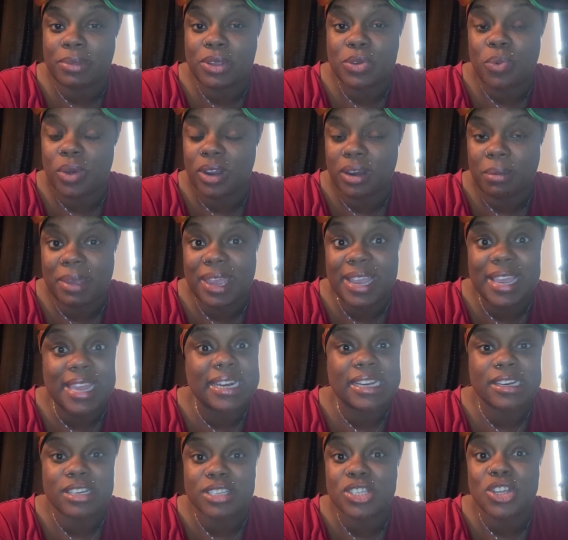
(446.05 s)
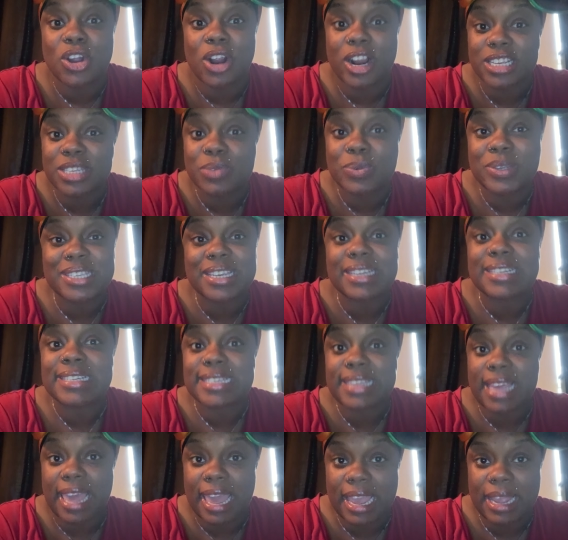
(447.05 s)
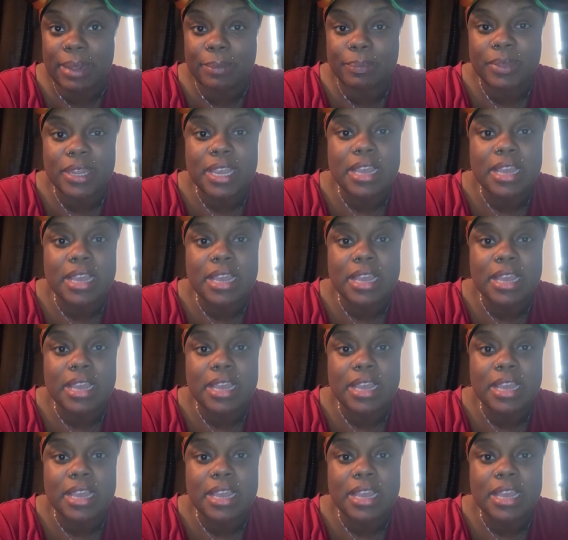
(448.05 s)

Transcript: you want to make and it starts with today.